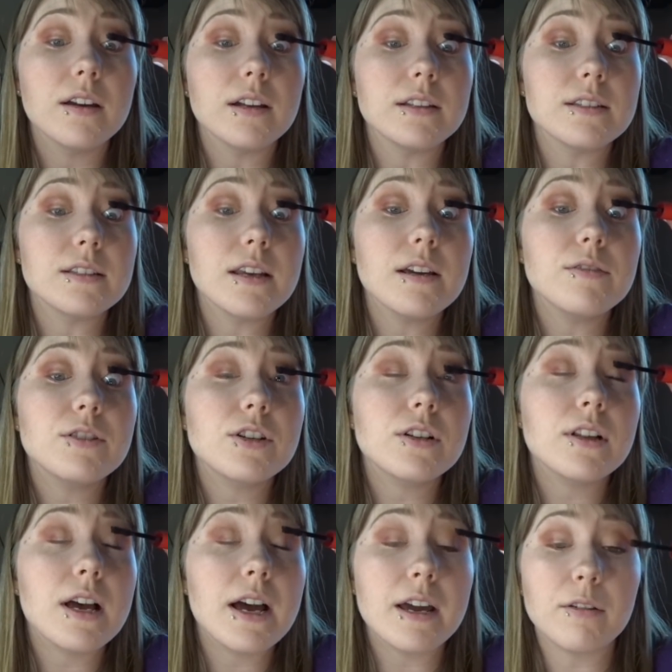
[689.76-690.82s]
it saved
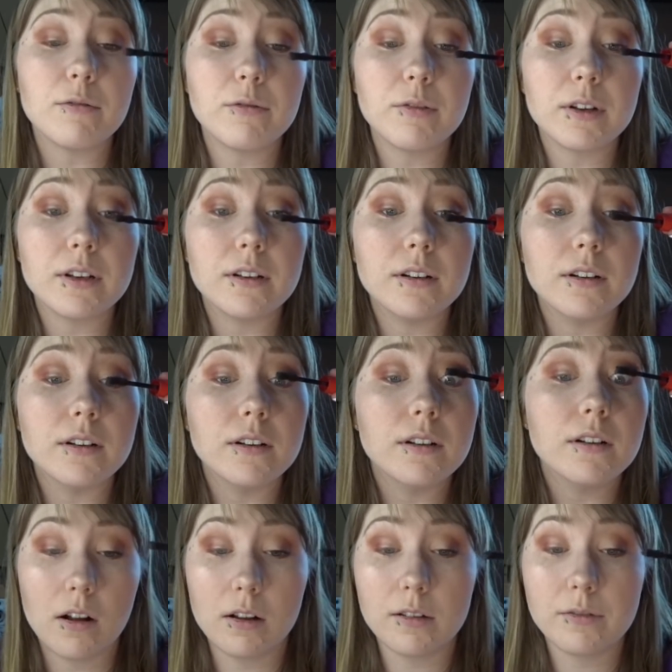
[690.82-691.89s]
your life and
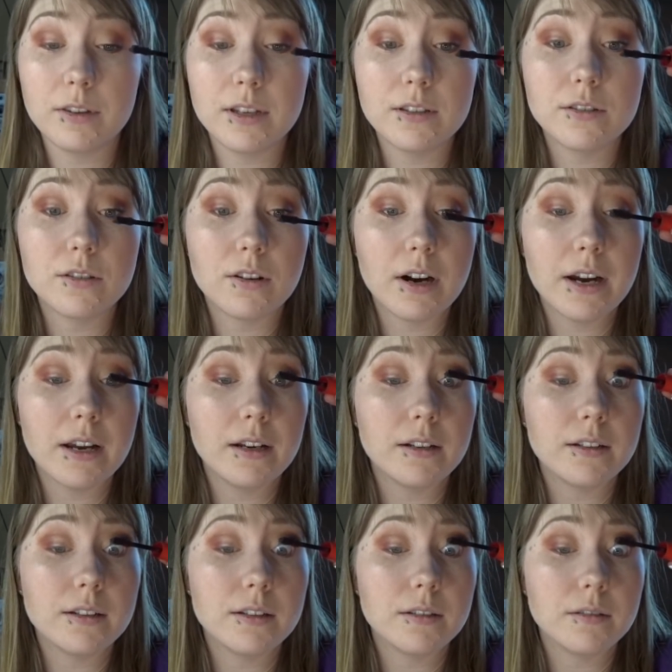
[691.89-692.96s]
all of these
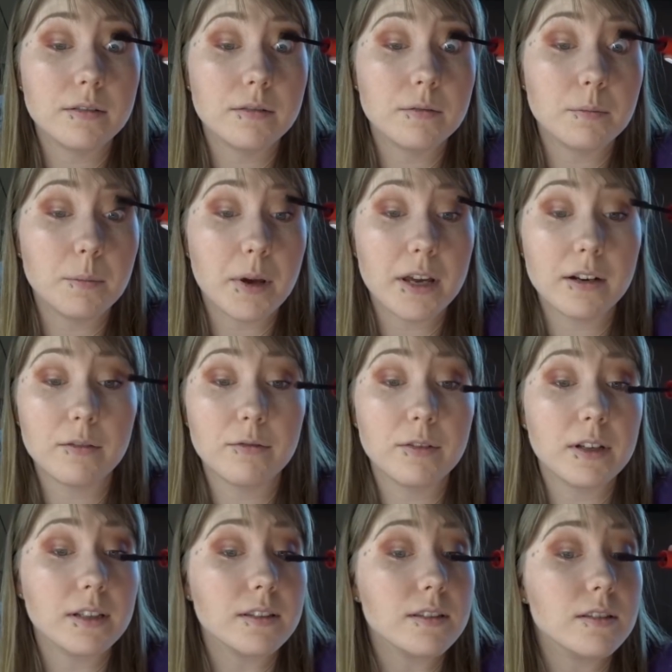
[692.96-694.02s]
great
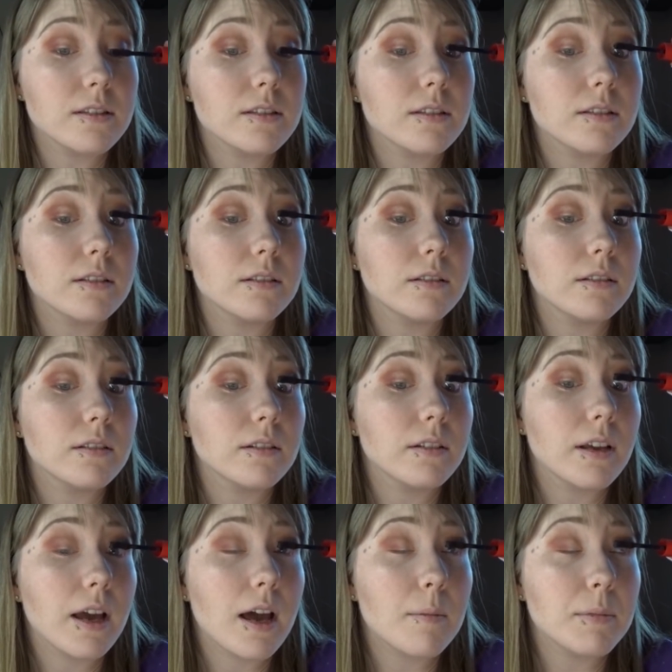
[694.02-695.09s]
benefits
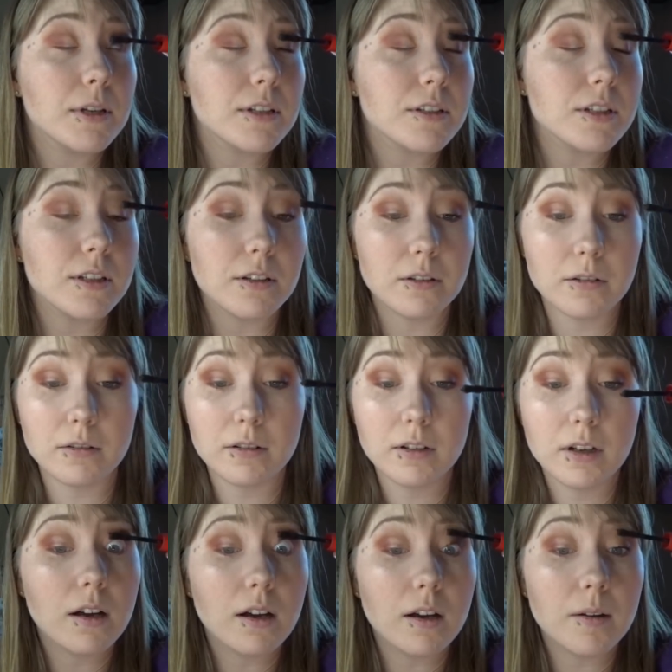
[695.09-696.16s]
happened to you,
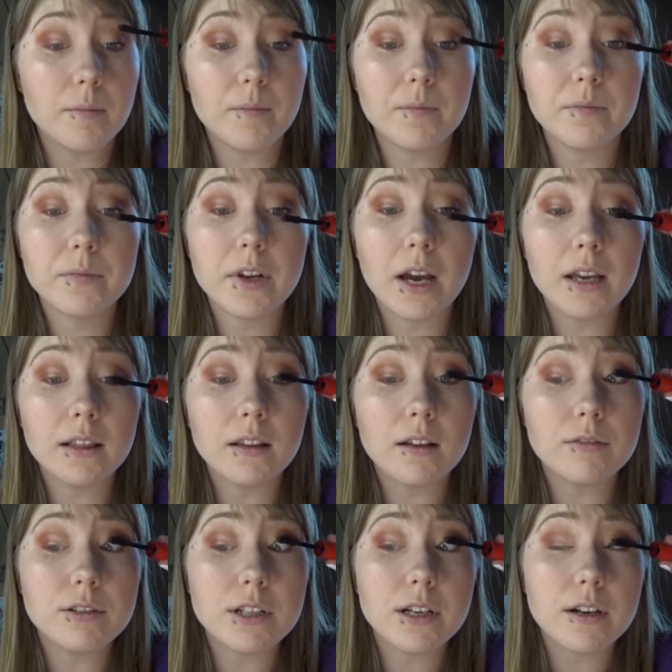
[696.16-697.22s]
um, I'd
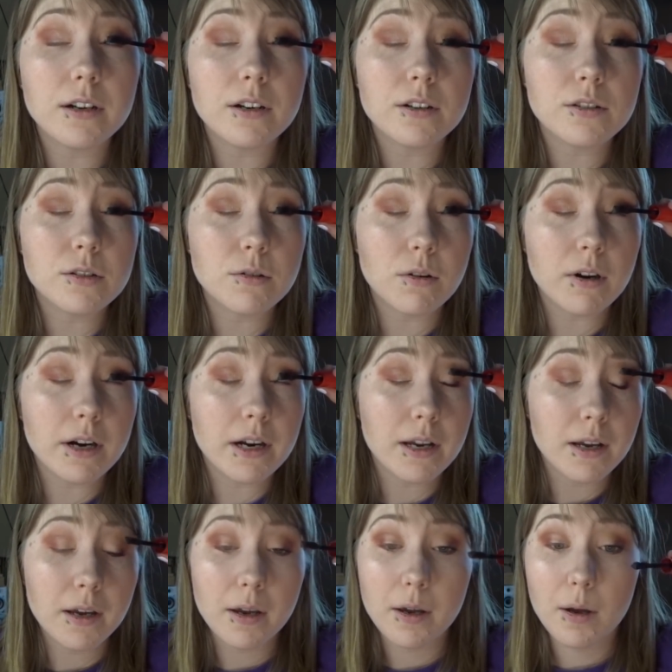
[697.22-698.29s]
love to hear your story.
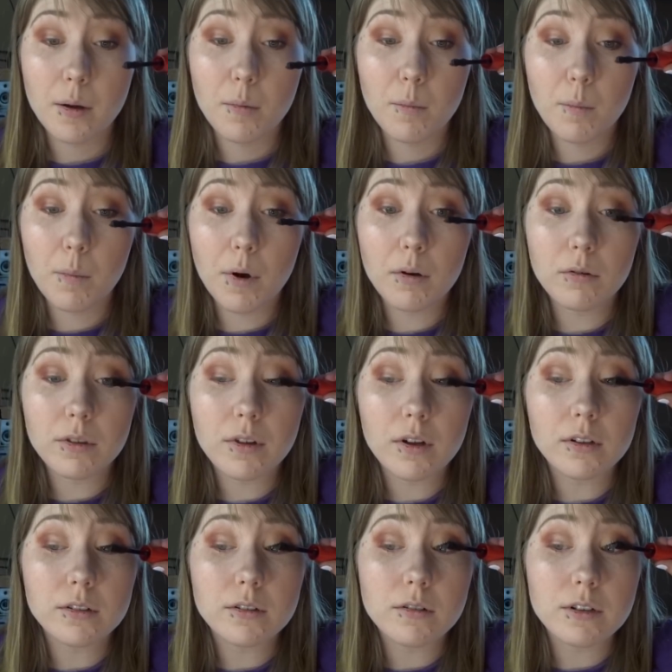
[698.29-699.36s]
But with
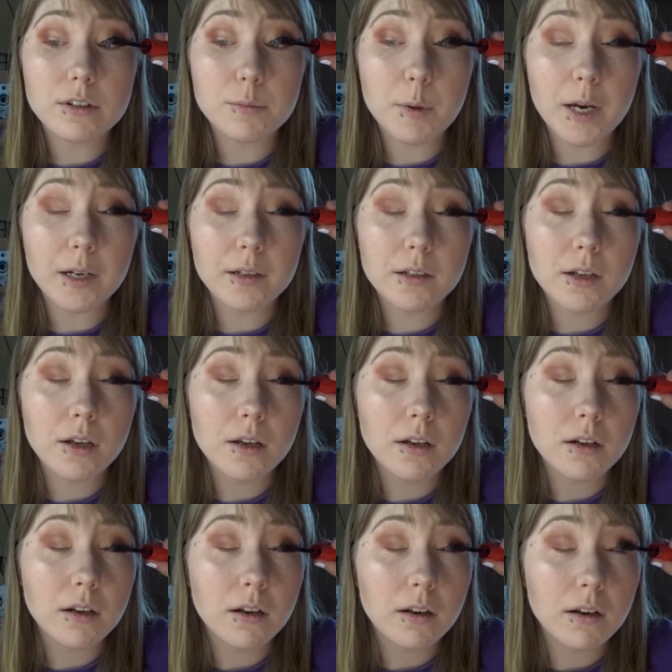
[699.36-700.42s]
all due respect,
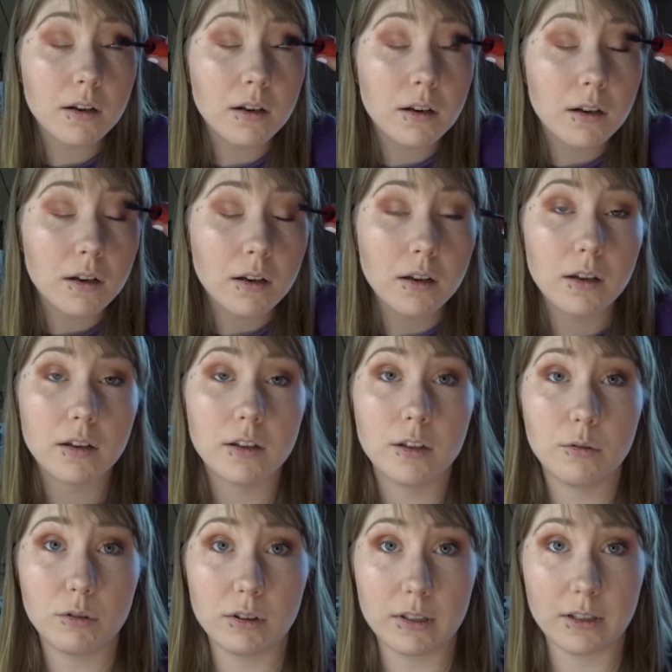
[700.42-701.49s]

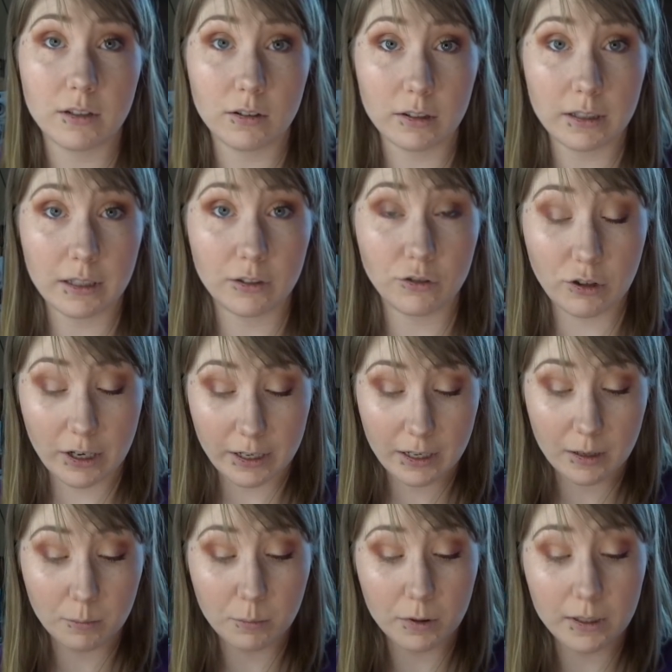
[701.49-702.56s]
you were literally
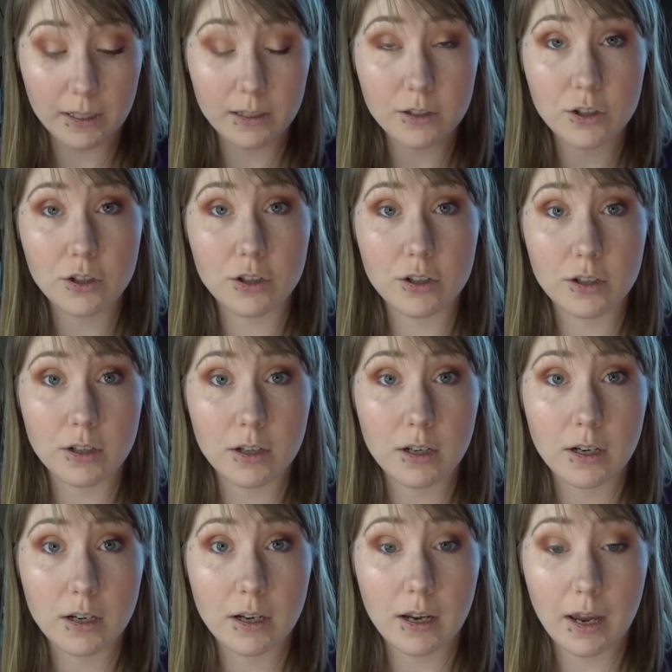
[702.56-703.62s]
drinking bleach.
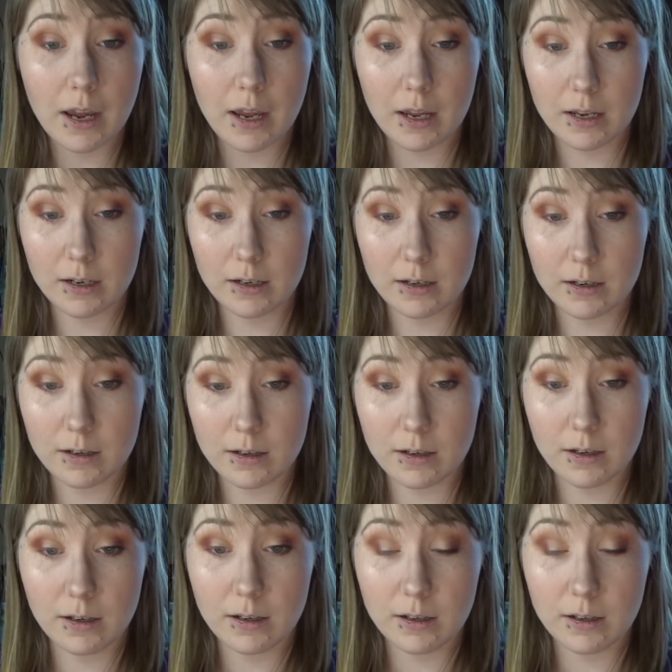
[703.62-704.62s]
And